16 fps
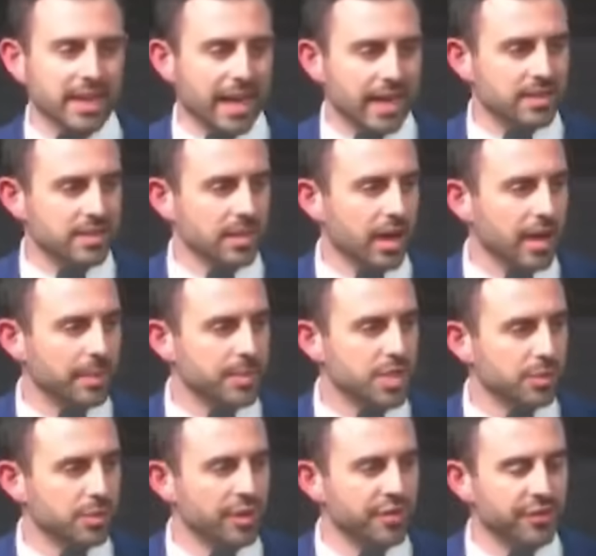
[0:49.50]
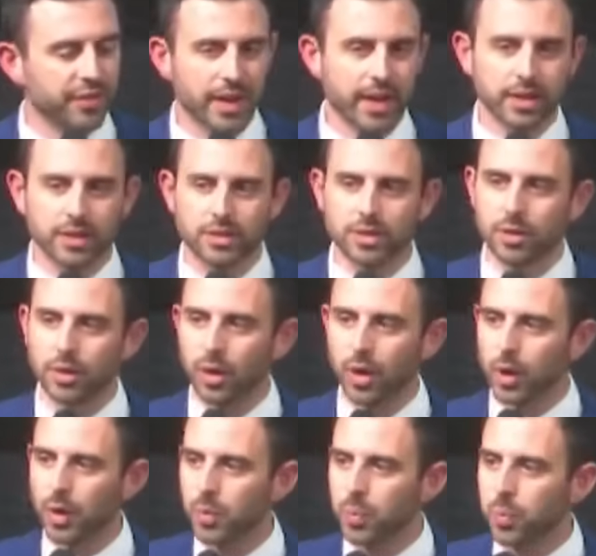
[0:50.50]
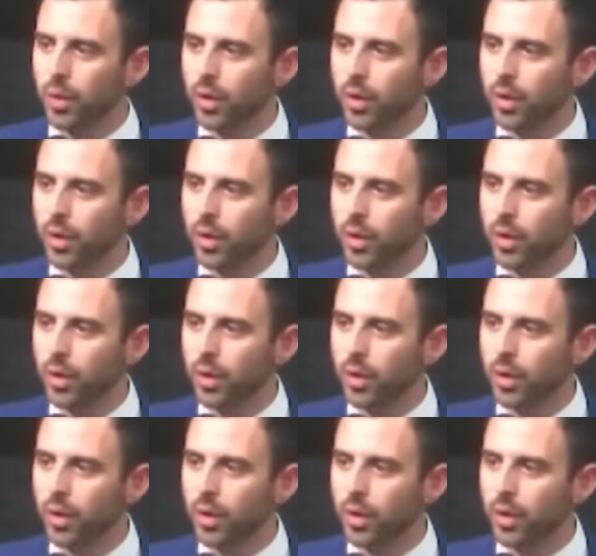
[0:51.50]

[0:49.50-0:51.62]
has had time to reflect on